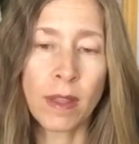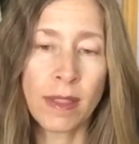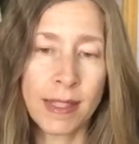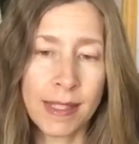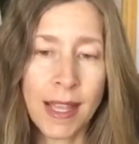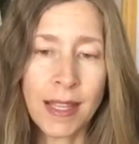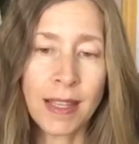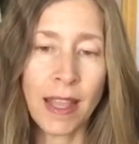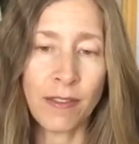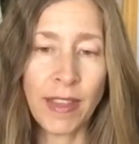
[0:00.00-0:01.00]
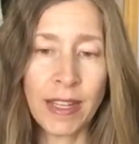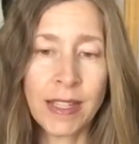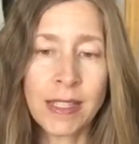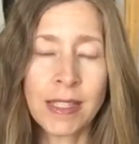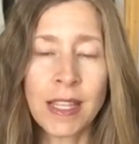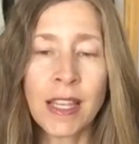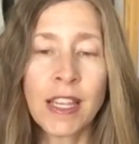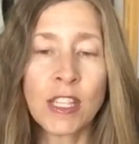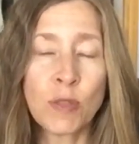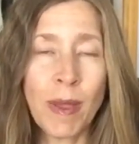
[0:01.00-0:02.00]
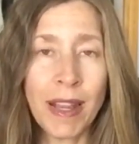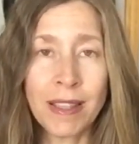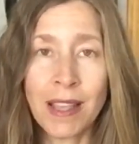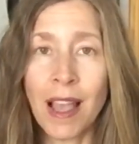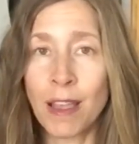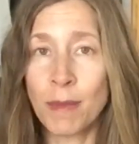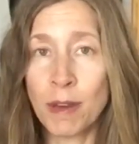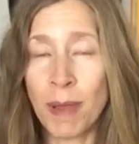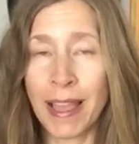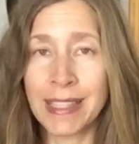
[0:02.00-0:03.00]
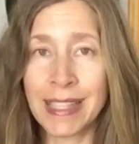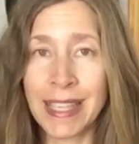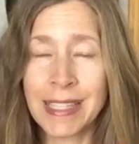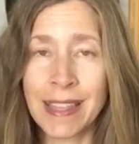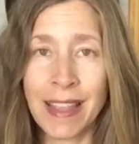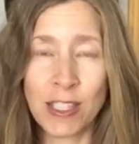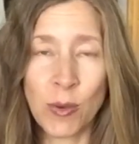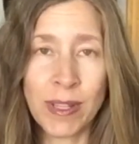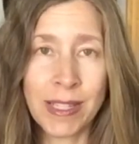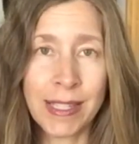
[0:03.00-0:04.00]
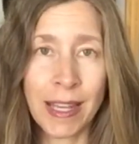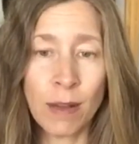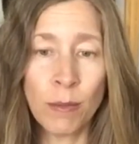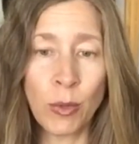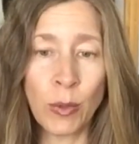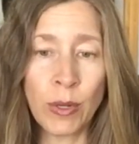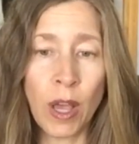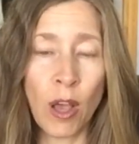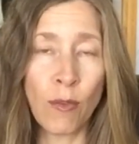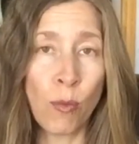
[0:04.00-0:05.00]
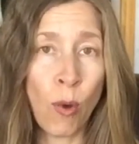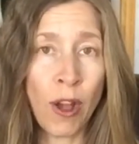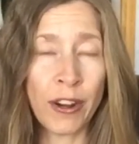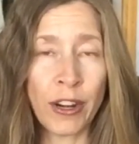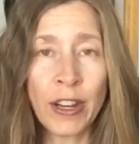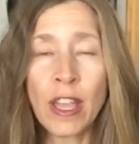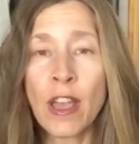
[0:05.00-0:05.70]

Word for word: the Sun, and Venus spending time in Pisces, and that's going to set a mood of water.